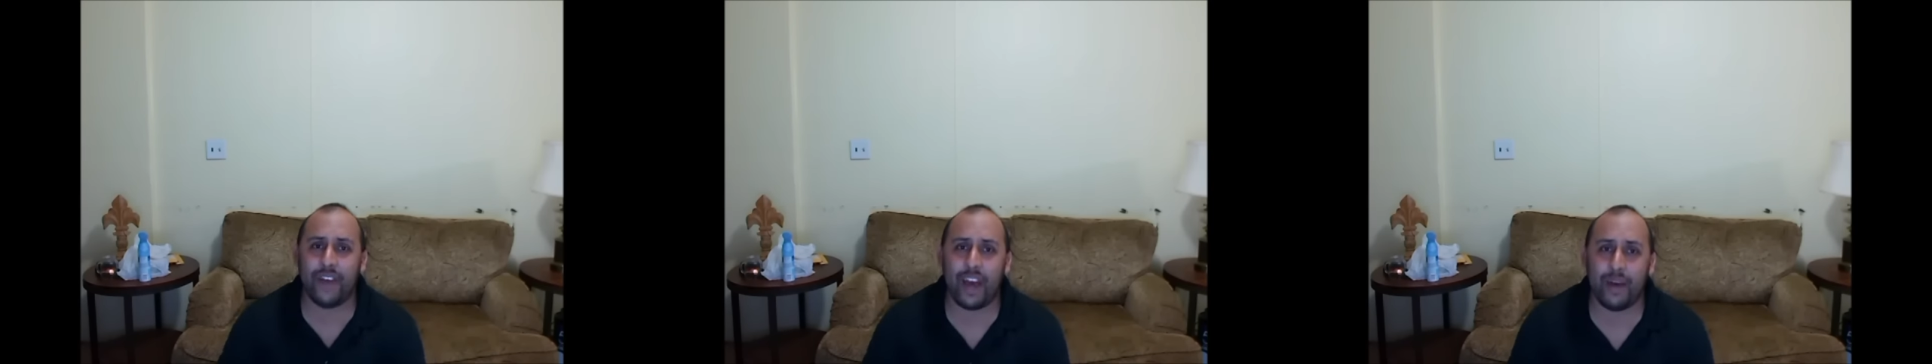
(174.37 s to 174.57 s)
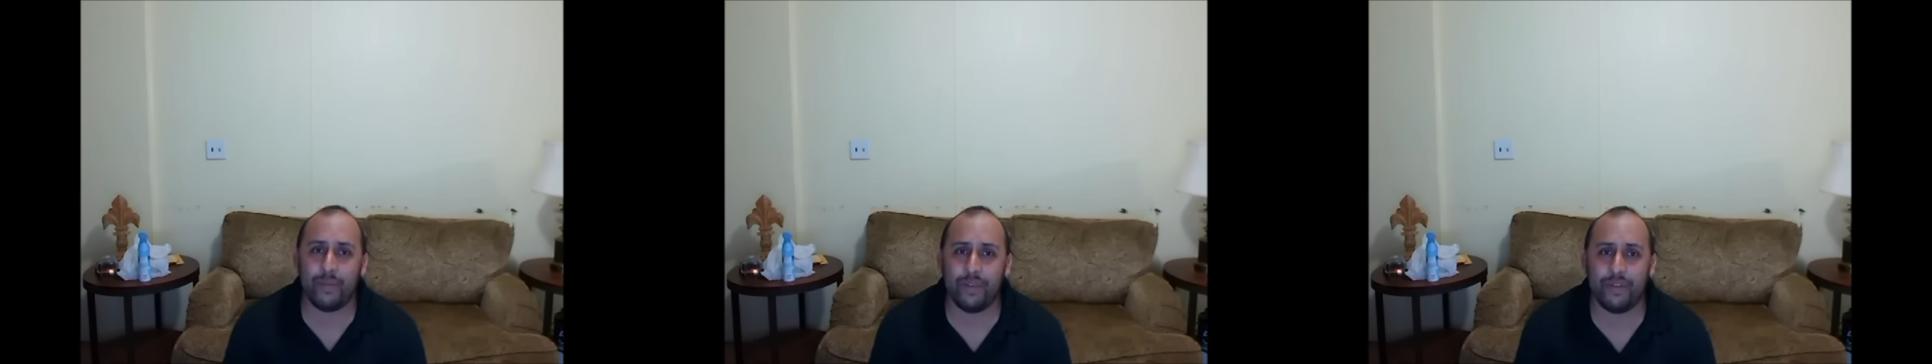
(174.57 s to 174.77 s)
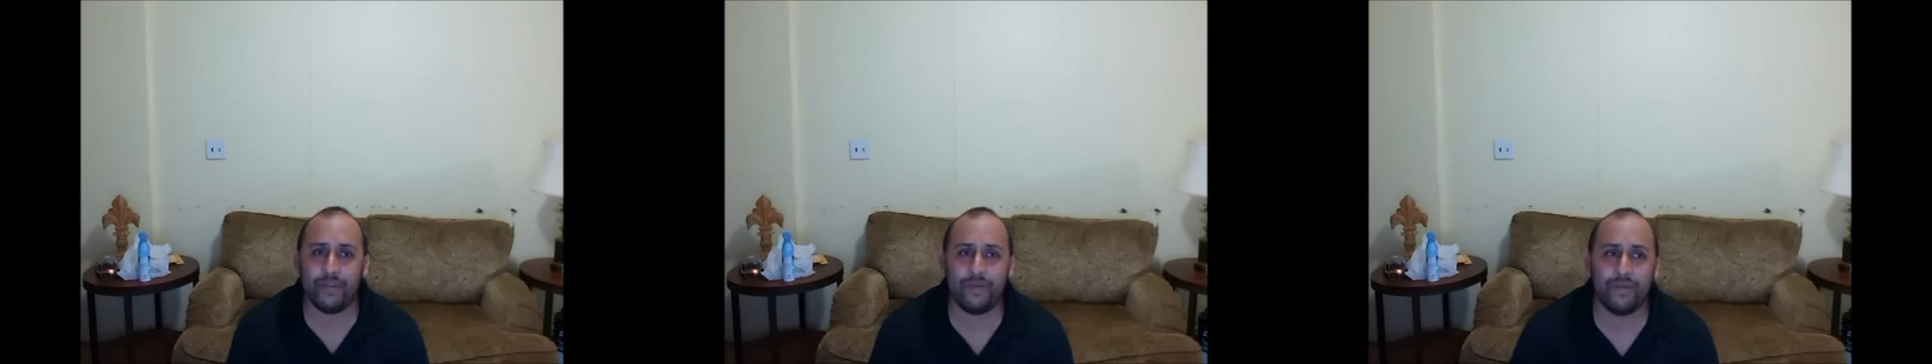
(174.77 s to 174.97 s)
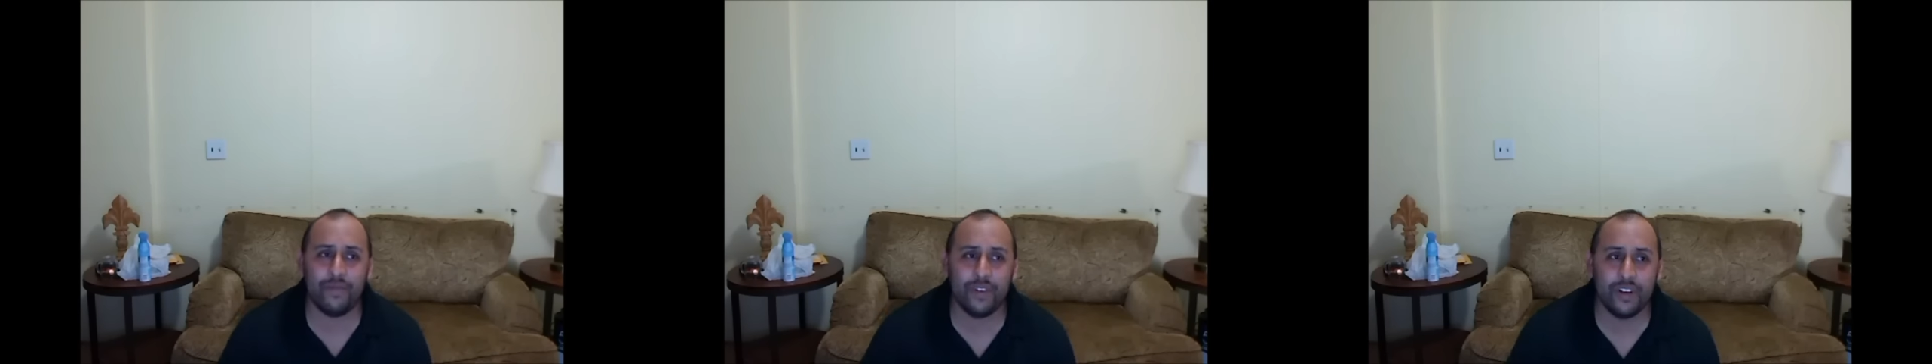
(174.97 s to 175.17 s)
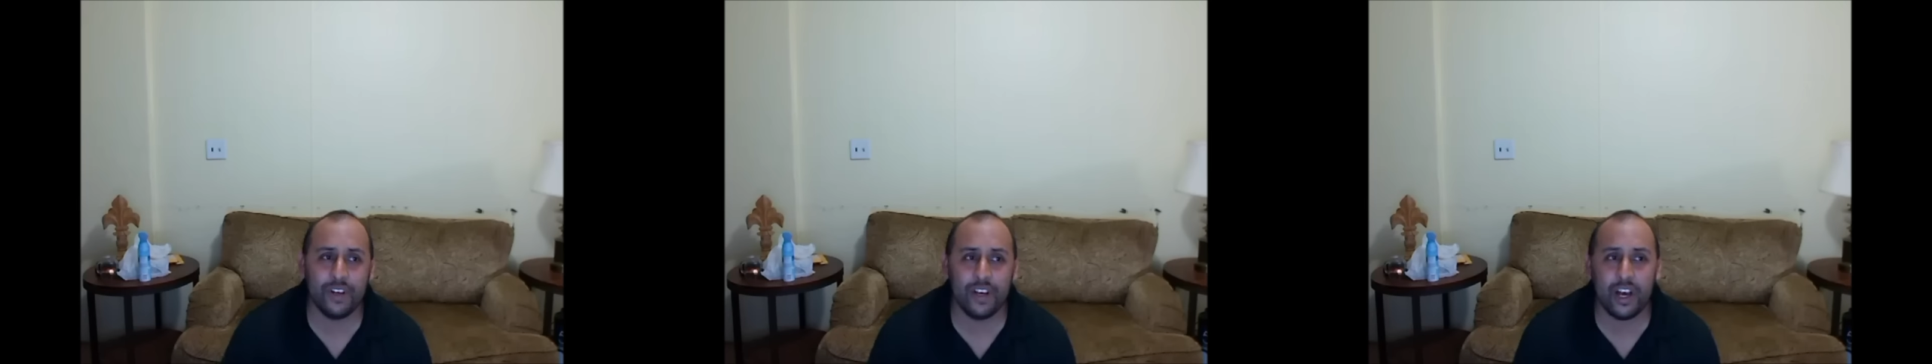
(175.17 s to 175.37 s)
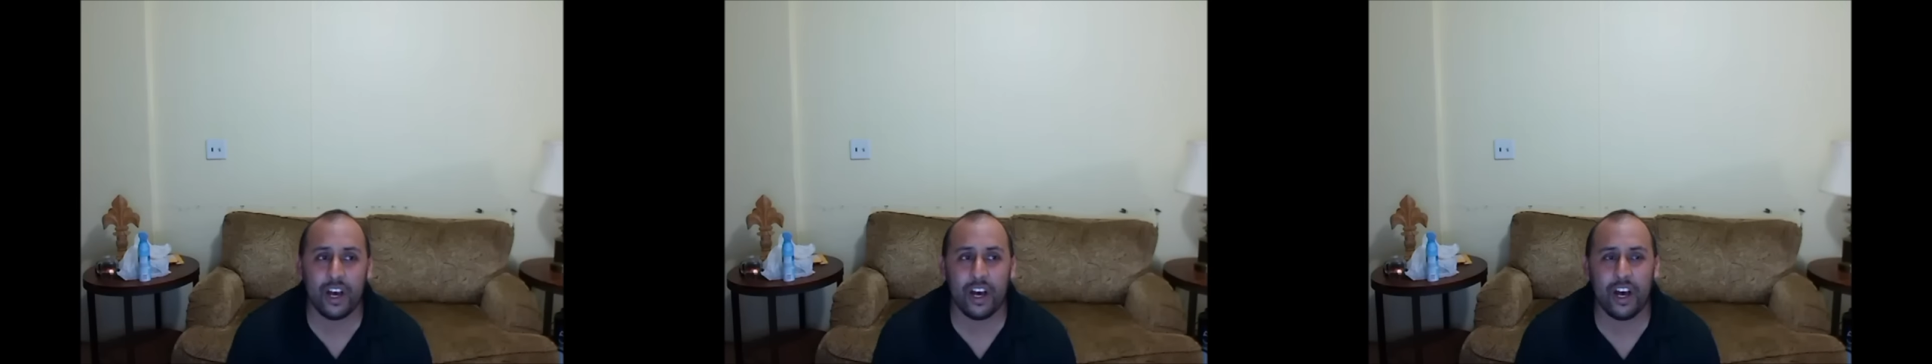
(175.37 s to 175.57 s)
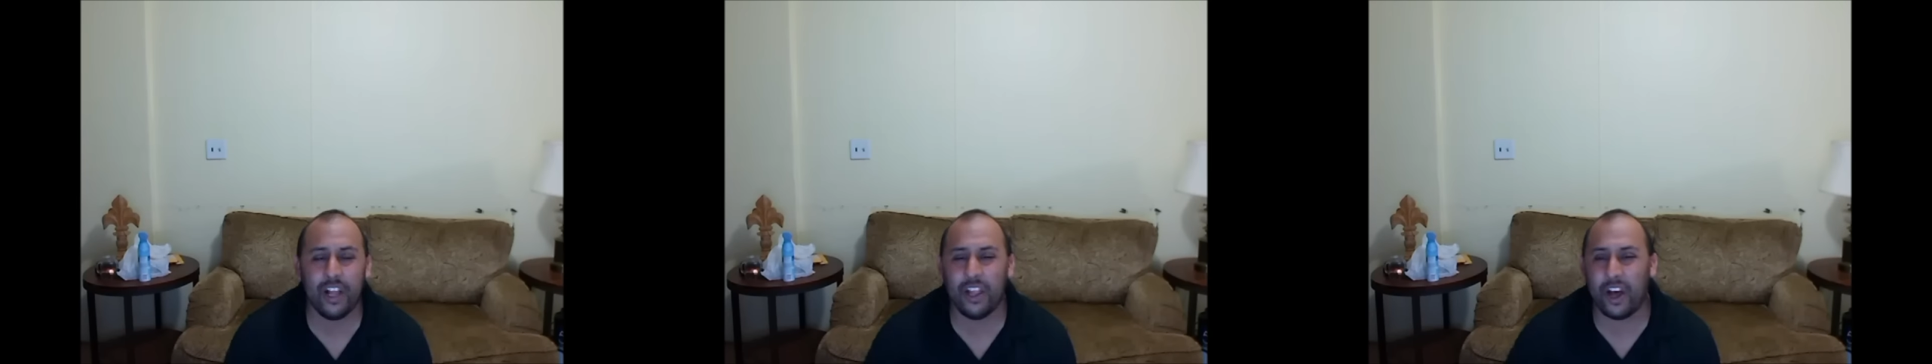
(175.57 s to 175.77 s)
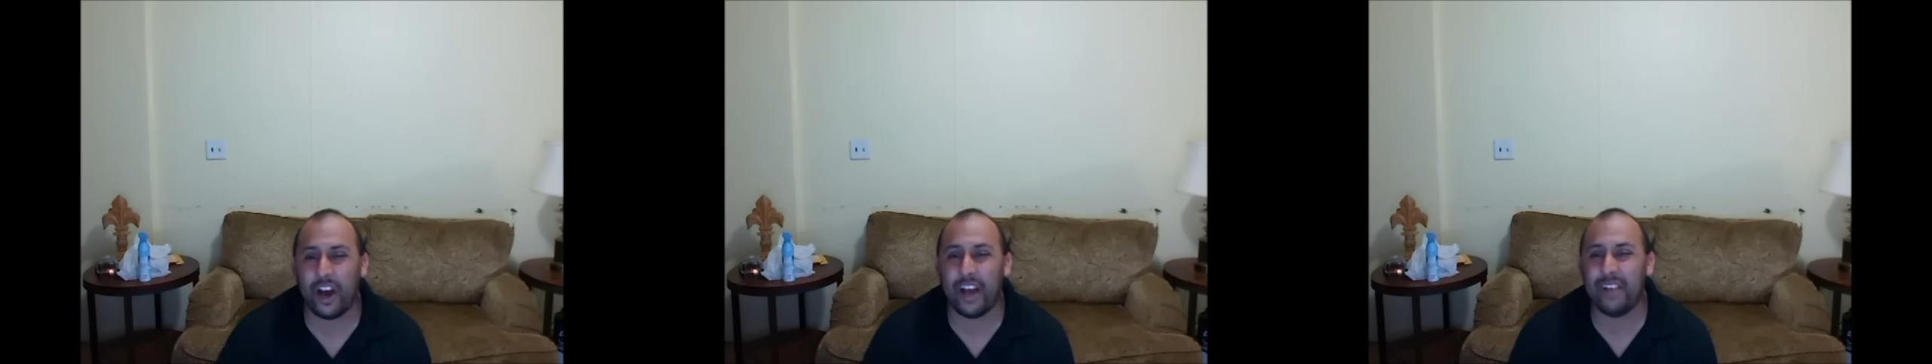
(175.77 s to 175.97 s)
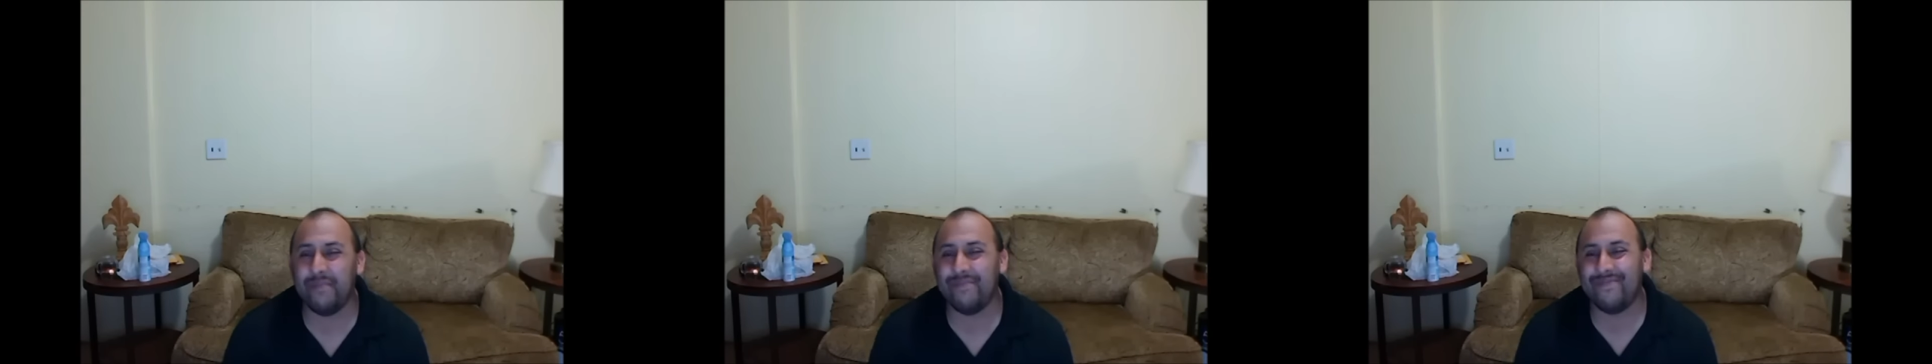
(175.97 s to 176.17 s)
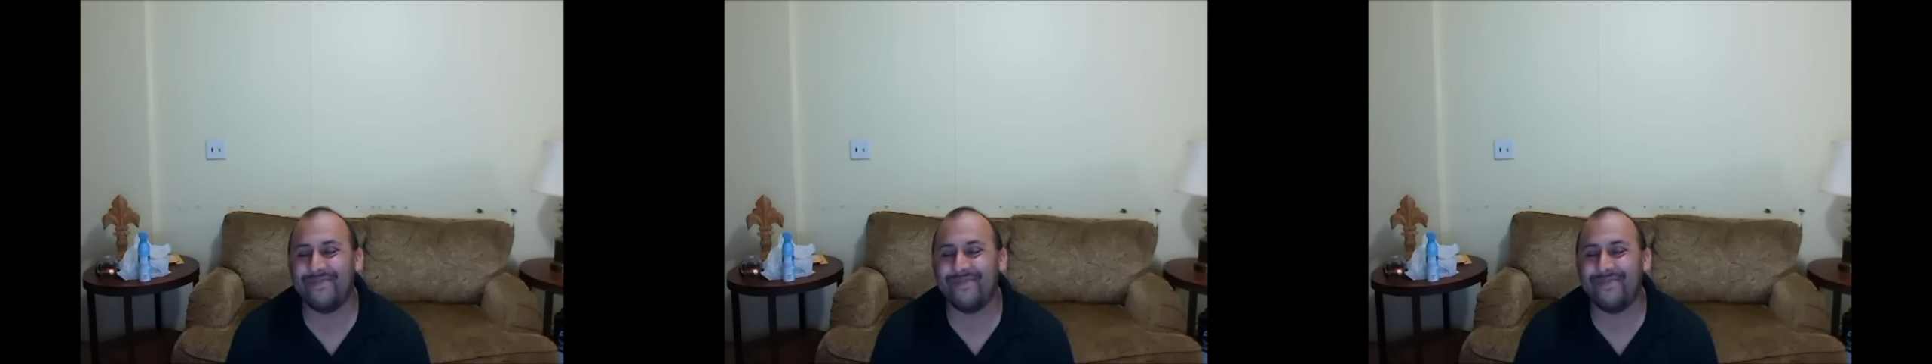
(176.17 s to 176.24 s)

happened a lot.